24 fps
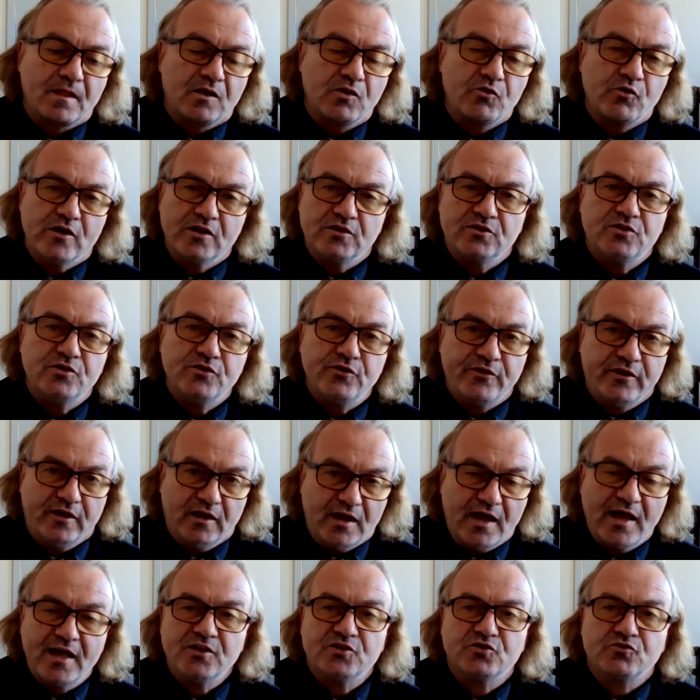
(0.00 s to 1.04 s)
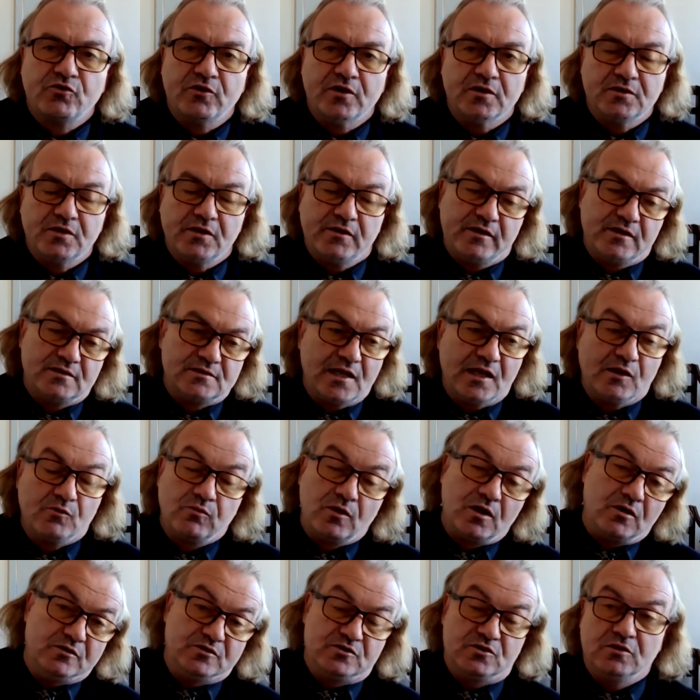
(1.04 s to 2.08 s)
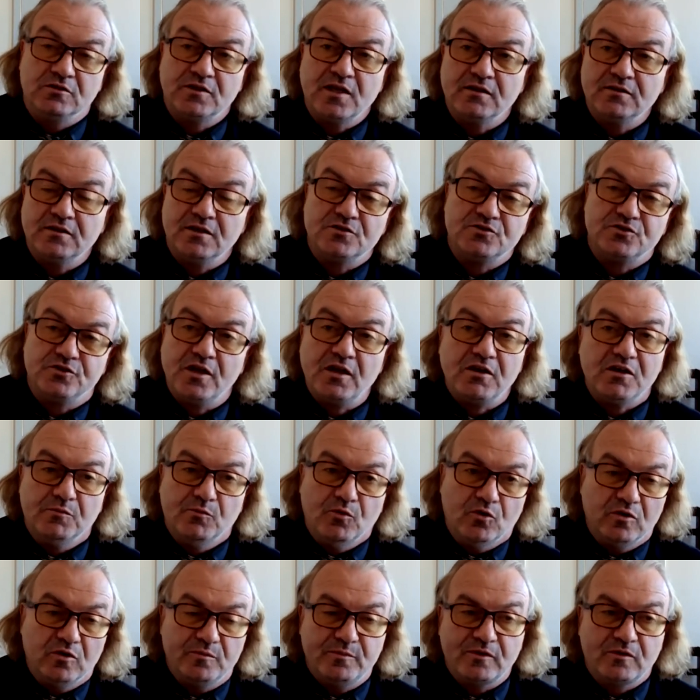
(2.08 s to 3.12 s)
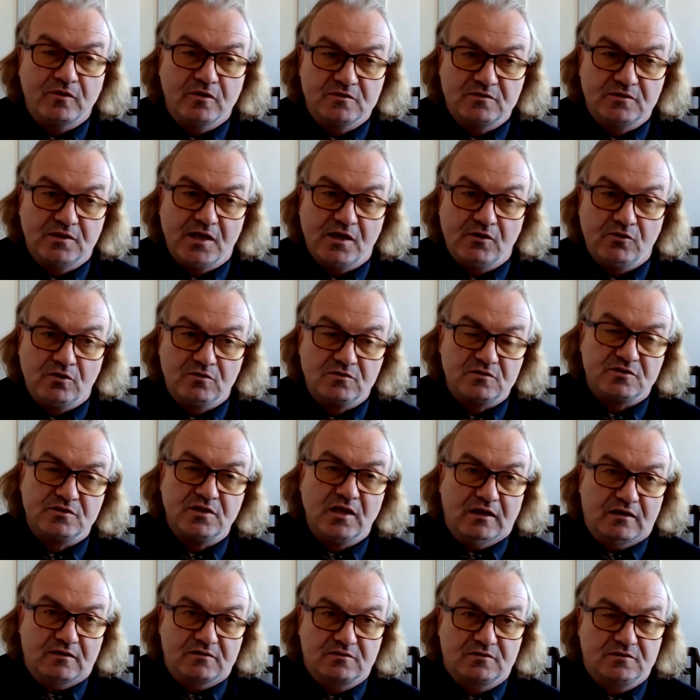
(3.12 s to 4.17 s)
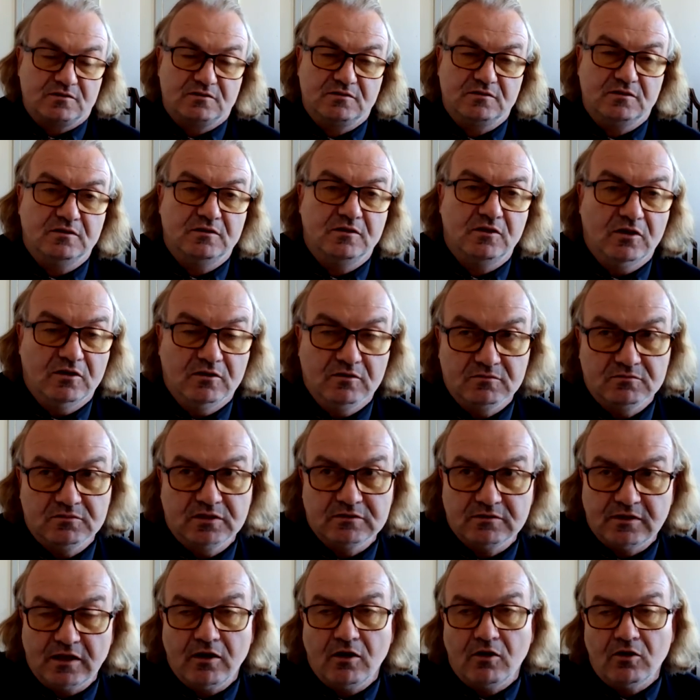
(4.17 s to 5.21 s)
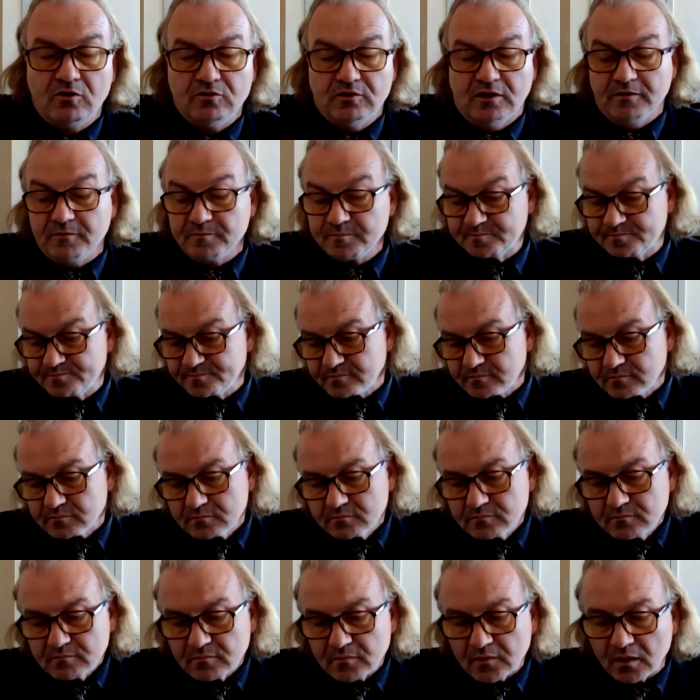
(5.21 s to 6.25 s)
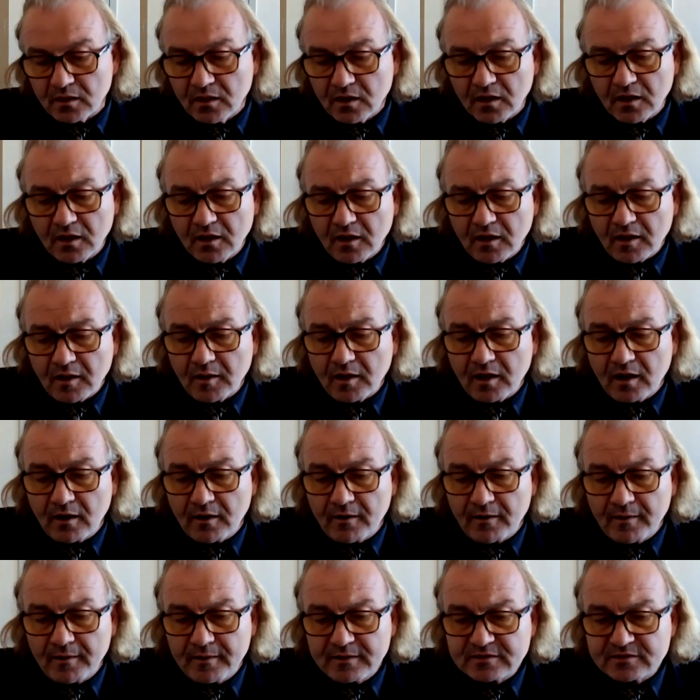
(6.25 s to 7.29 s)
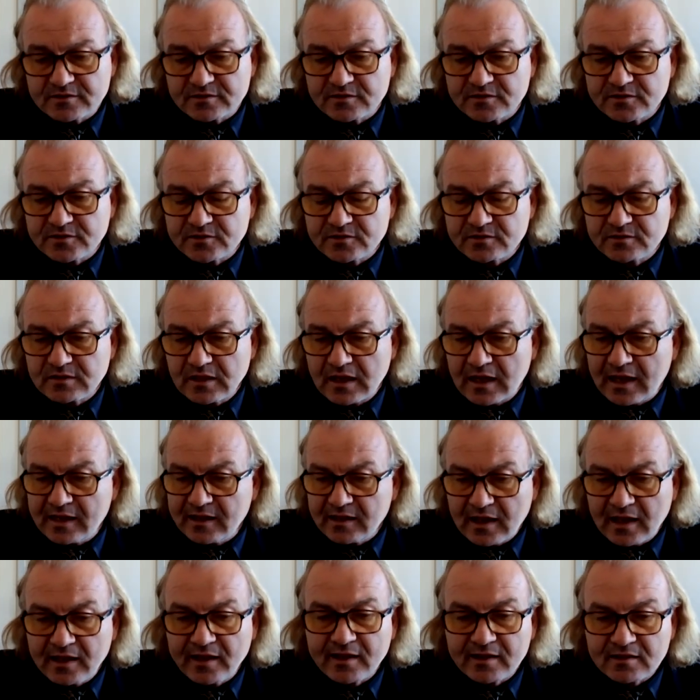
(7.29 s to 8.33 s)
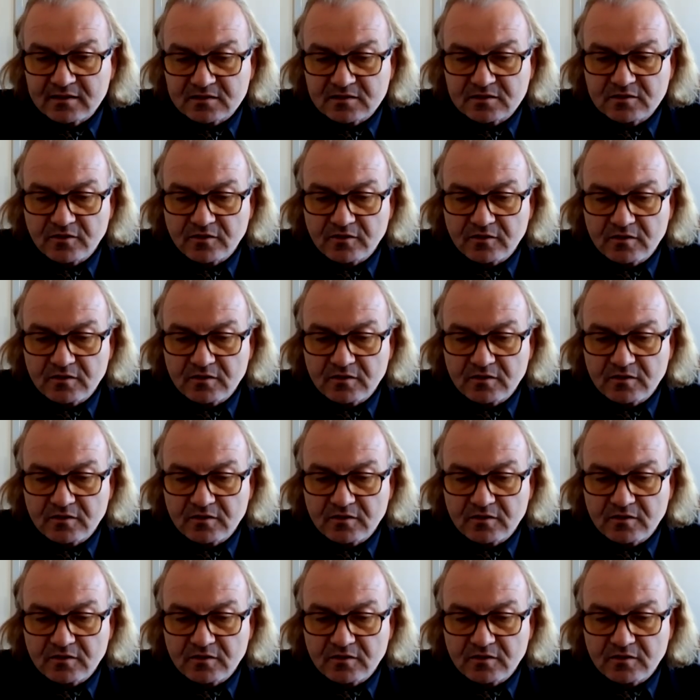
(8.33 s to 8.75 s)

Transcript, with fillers: criteria, age criteria. It's like, well, it's not ADHD anymore because they are not six, you know, they're older. Uh, I, I had,